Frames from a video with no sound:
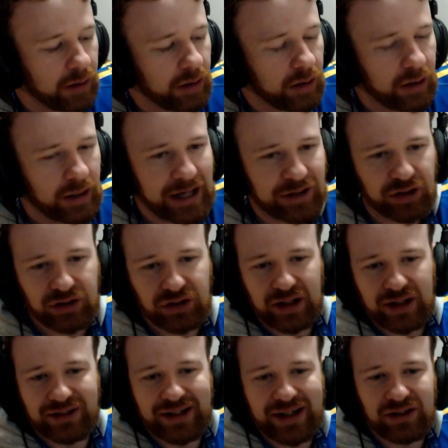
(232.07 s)
As you can see, the
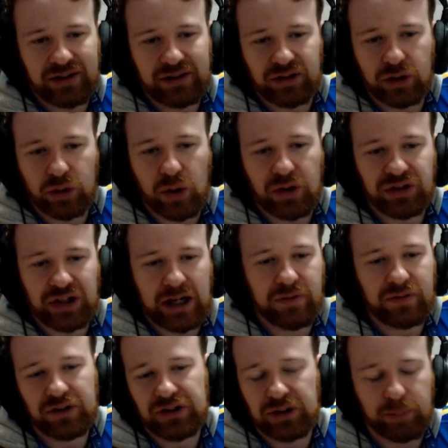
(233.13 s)
seasoning is across
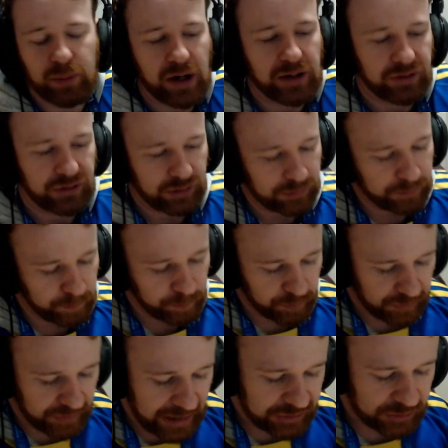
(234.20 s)
evenly spread, so
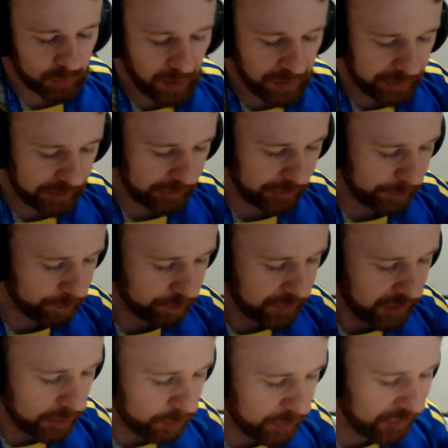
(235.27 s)
that's one thing.
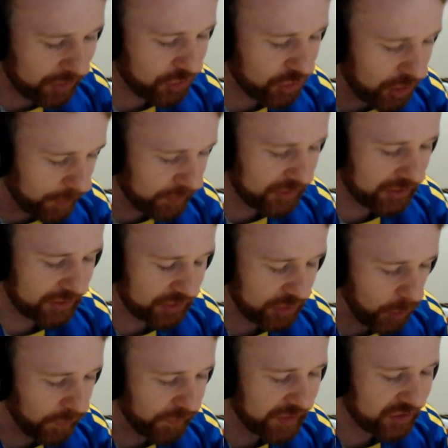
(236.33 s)
But the chips
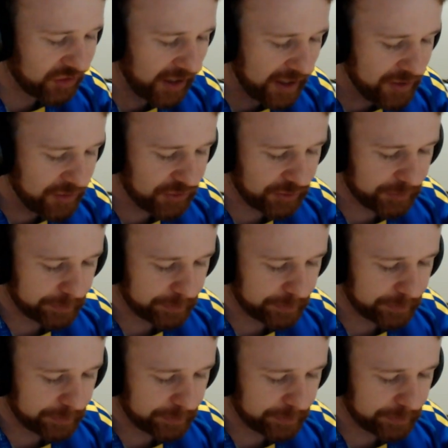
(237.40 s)
itself, the taste,